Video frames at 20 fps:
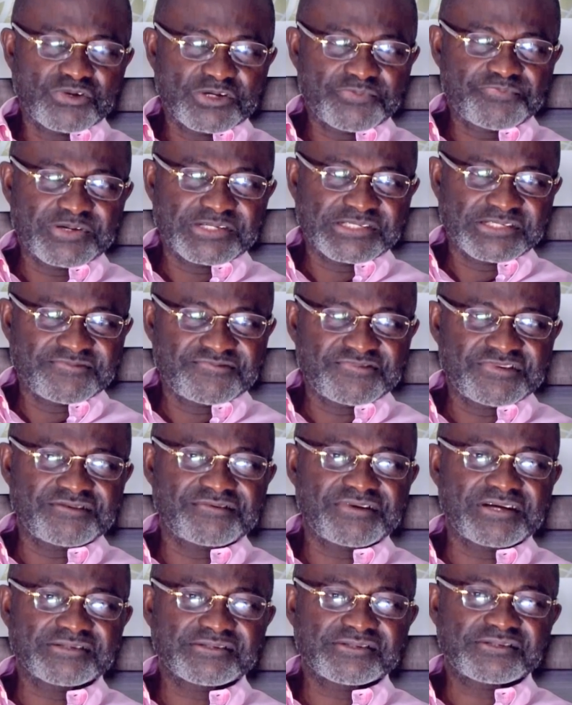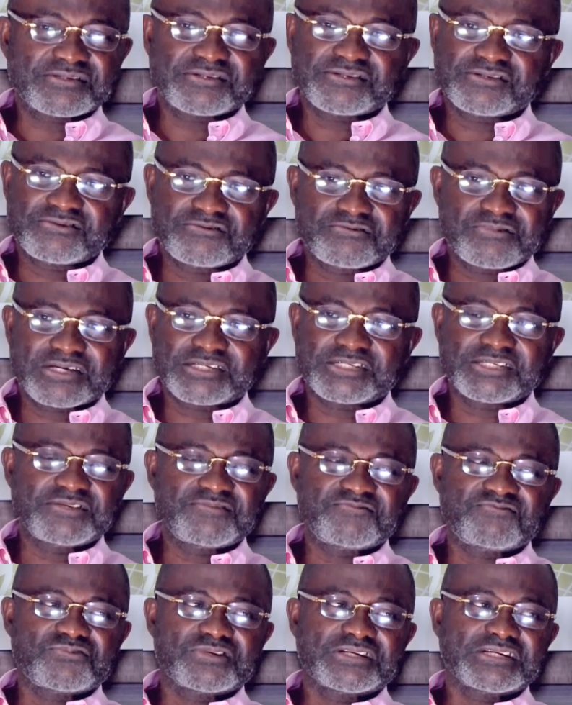and with perseverance, you will
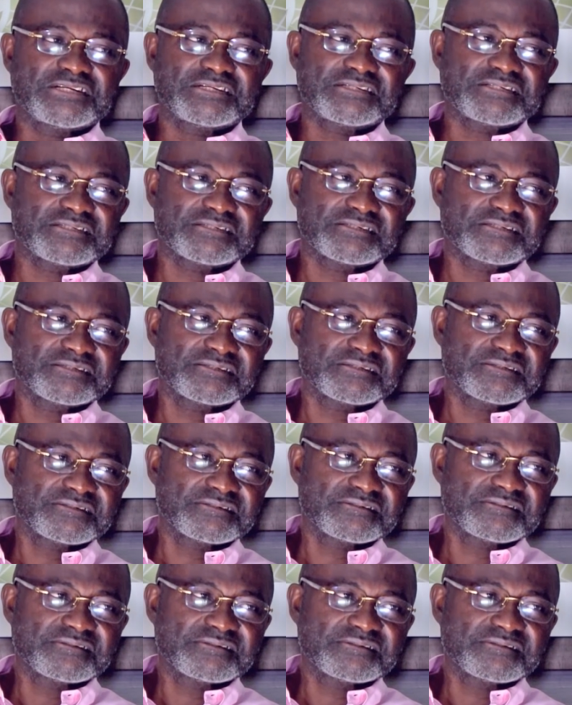achieve wonders.